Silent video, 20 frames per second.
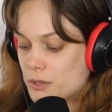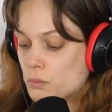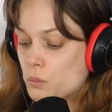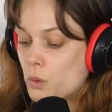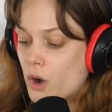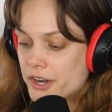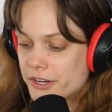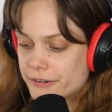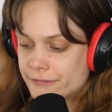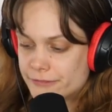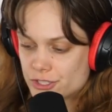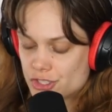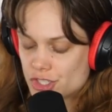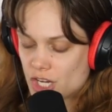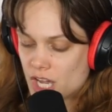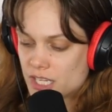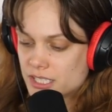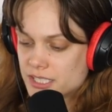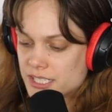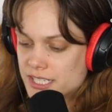like Water for
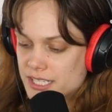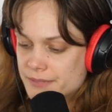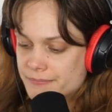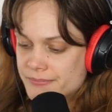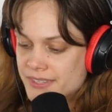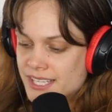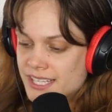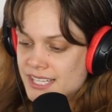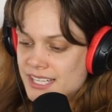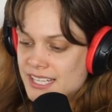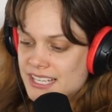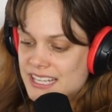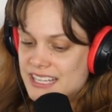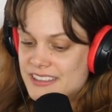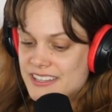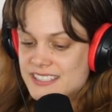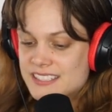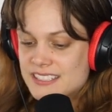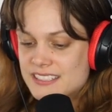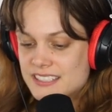Chocolate.
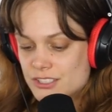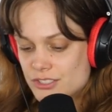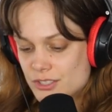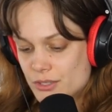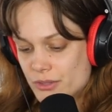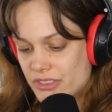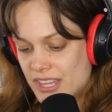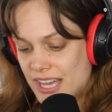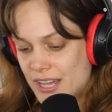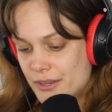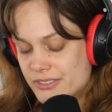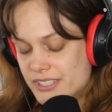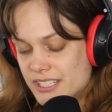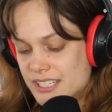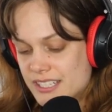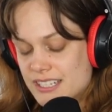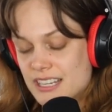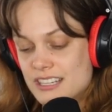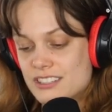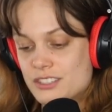And this is in
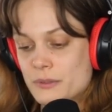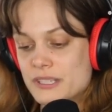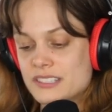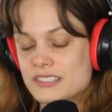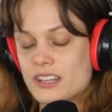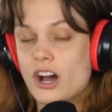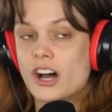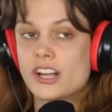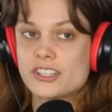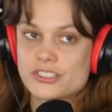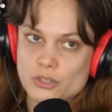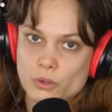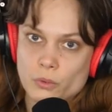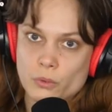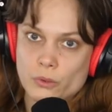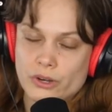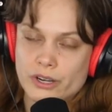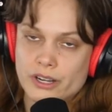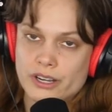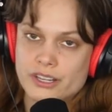2000. And so he's on
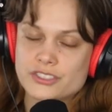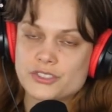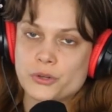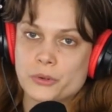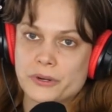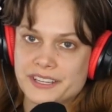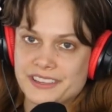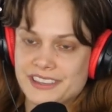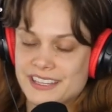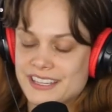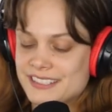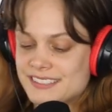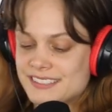tour, touring